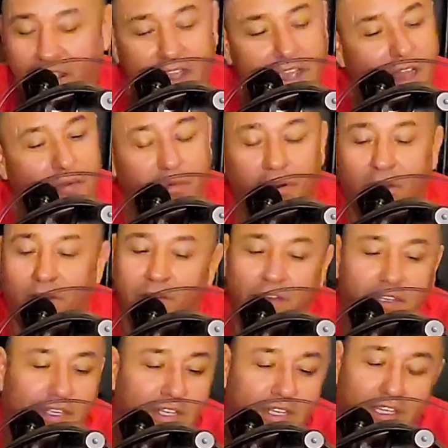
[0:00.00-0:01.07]
yeah, bro.
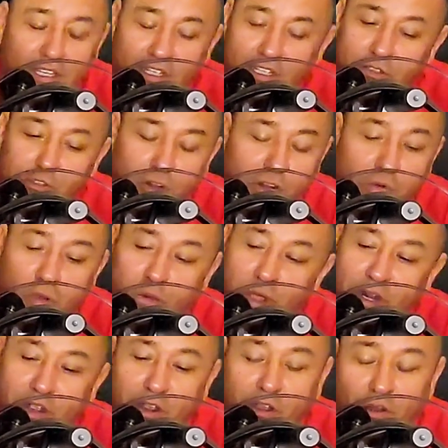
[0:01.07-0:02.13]
There's only one way
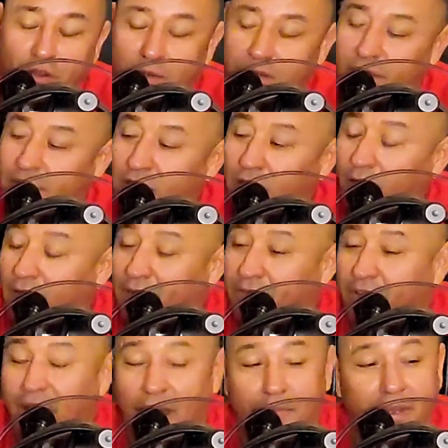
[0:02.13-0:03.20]
to go after that,